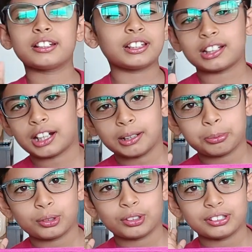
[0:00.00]
little
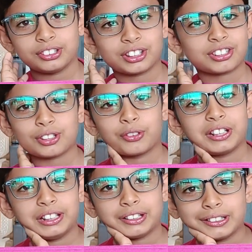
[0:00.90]
cardboard, just a
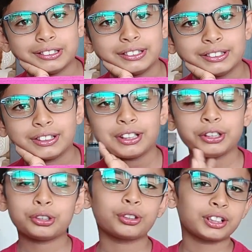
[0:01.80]
very little,
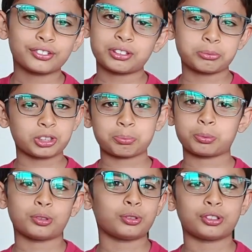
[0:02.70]
to give some
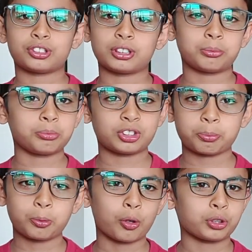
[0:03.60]

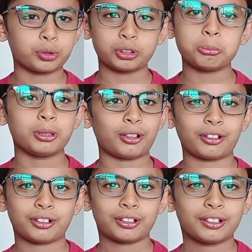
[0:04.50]
support to the
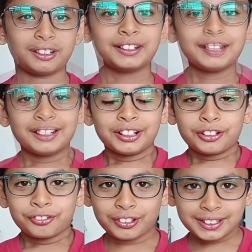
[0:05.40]
mirror.
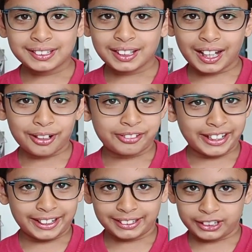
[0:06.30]
First I have
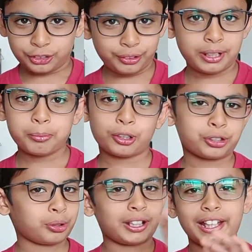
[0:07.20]
taken the sweet
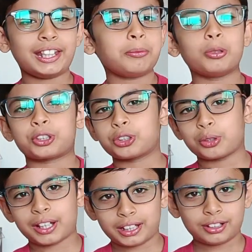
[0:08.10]
box or any box you
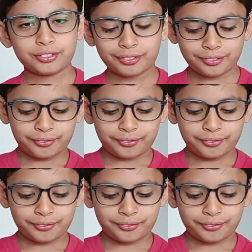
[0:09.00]
have,